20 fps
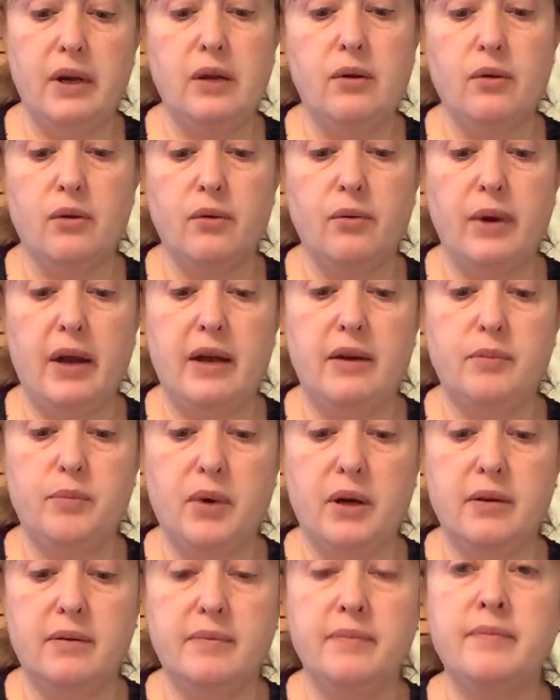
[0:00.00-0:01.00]
or the red,
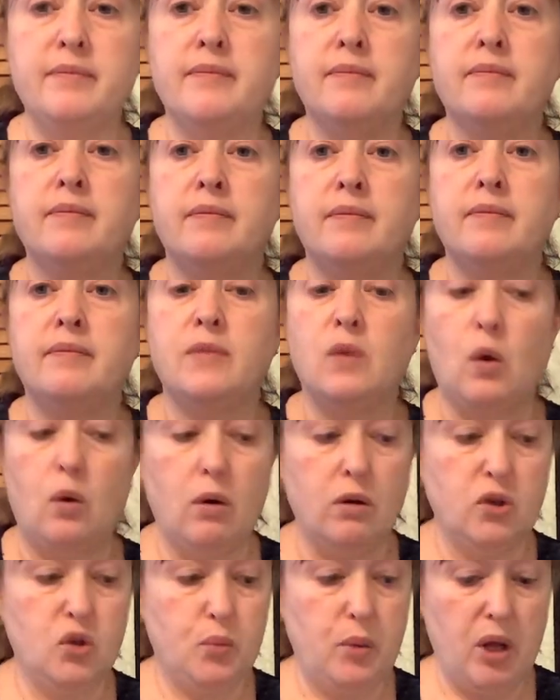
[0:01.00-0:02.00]
but
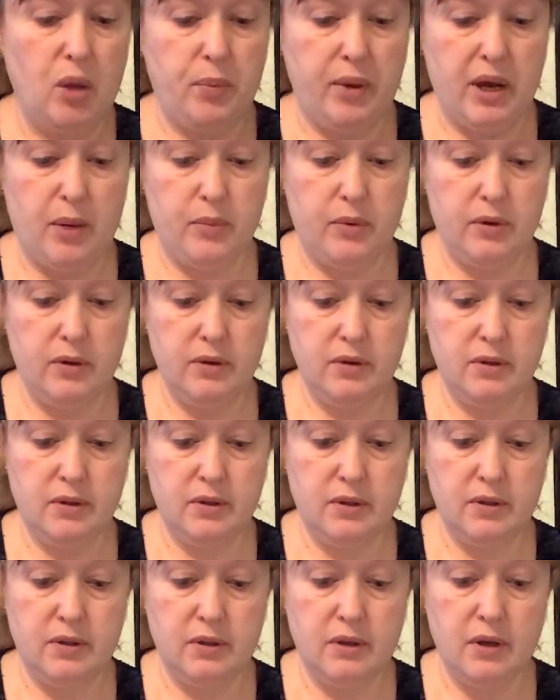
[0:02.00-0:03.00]
orange bell
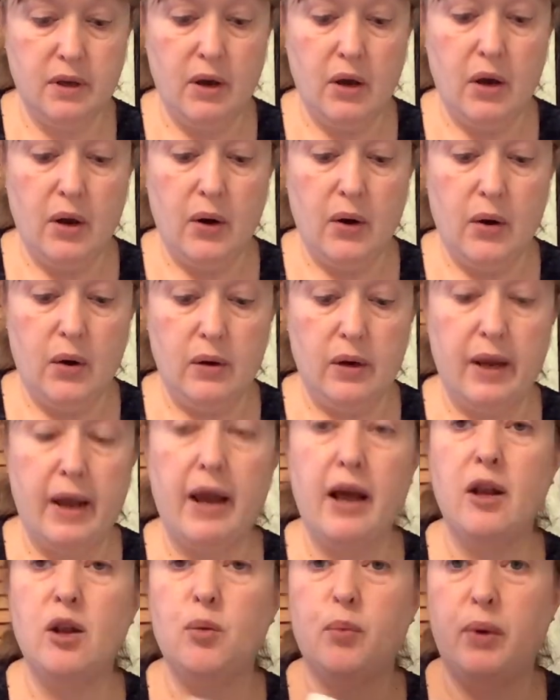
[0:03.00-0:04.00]
peppers. Early
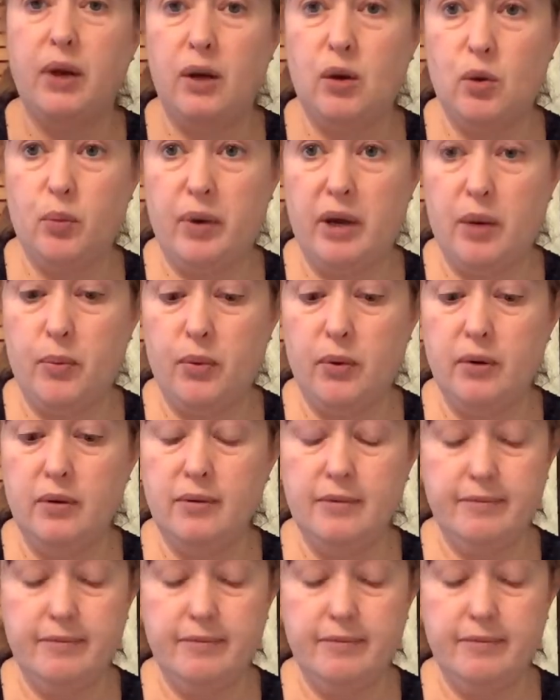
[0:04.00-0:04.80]
jalapeno pepper.